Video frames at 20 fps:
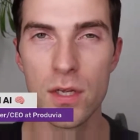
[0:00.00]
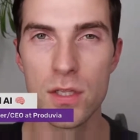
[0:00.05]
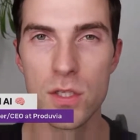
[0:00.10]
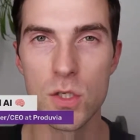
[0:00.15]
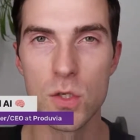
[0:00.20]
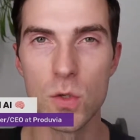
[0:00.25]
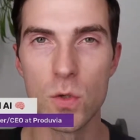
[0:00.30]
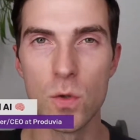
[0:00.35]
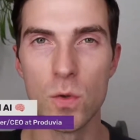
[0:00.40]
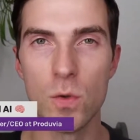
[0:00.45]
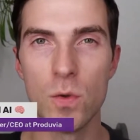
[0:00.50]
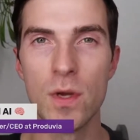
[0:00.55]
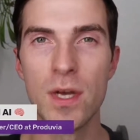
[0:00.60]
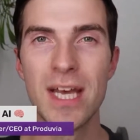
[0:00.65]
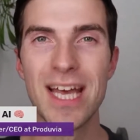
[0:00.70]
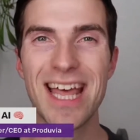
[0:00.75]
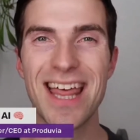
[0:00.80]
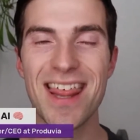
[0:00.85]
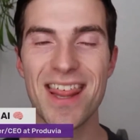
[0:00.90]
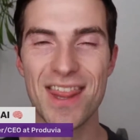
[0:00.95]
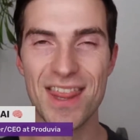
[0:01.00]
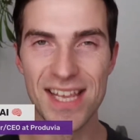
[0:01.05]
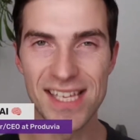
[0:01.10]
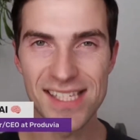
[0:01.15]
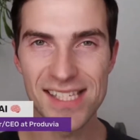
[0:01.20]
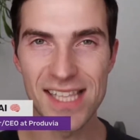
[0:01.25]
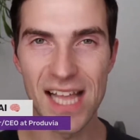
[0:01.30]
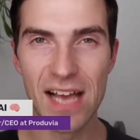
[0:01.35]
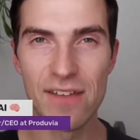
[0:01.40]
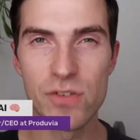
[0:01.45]
to
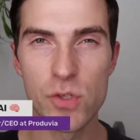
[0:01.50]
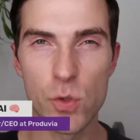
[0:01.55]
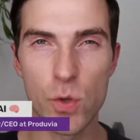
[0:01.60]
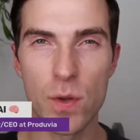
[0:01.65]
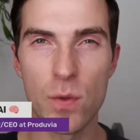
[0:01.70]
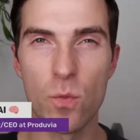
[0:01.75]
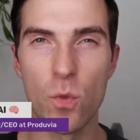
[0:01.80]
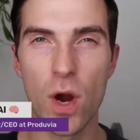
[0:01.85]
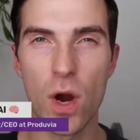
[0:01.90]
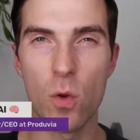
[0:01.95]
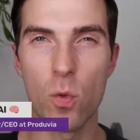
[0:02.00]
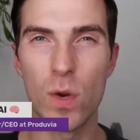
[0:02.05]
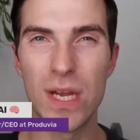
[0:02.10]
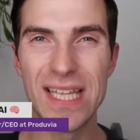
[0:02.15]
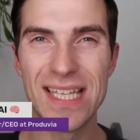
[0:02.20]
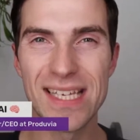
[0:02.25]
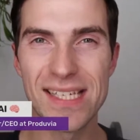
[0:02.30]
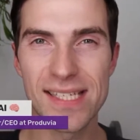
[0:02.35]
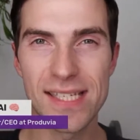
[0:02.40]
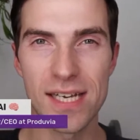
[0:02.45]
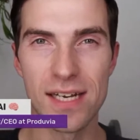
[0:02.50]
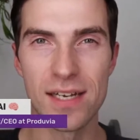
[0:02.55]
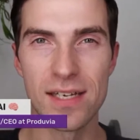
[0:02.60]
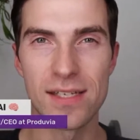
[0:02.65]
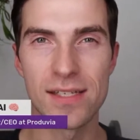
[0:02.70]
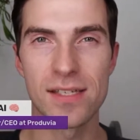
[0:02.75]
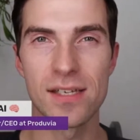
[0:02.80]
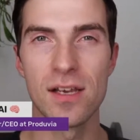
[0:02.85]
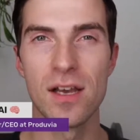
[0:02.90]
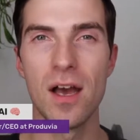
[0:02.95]
this live stream where we
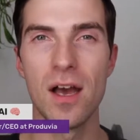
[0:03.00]
discuss